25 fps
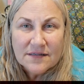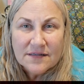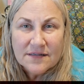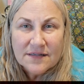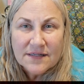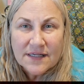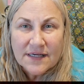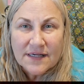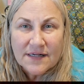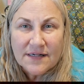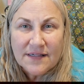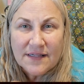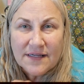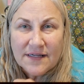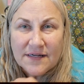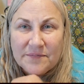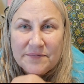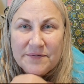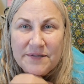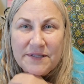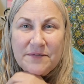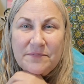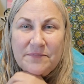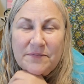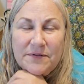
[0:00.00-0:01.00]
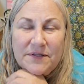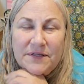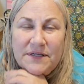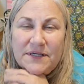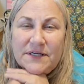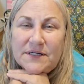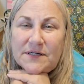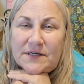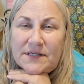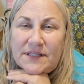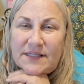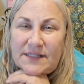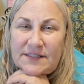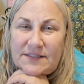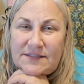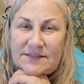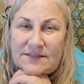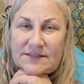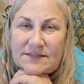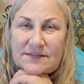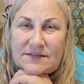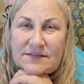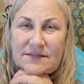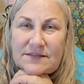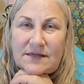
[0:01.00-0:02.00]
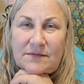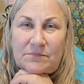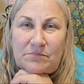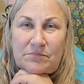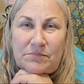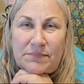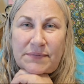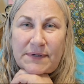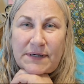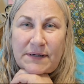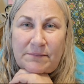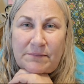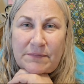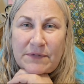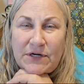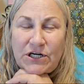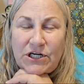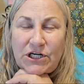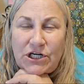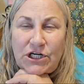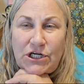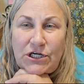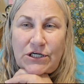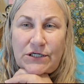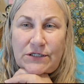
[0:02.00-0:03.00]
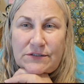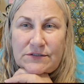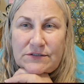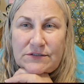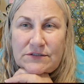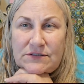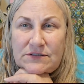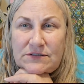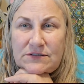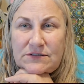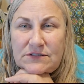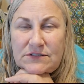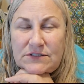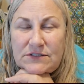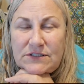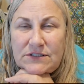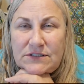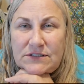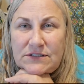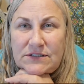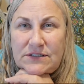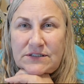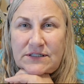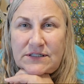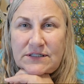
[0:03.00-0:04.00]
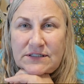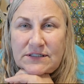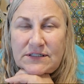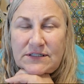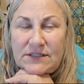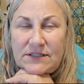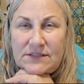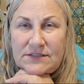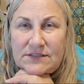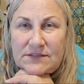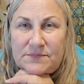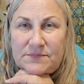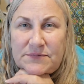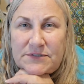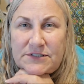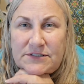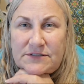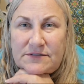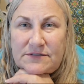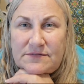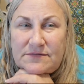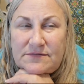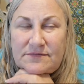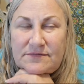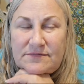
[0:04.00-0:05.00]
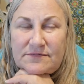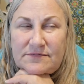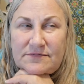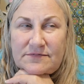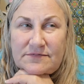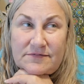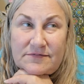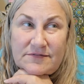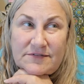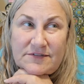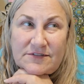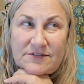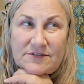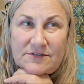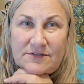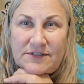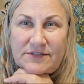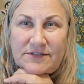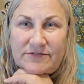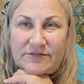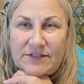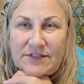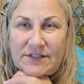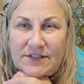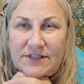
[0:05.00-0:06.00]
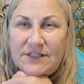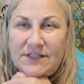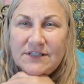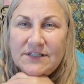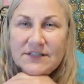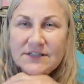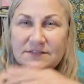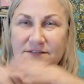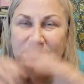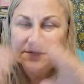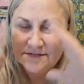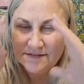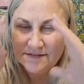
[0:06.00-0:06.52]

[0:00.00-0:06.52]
not a lot of people here. That's a bummer. It's early, I guess, but it's 12 o'clock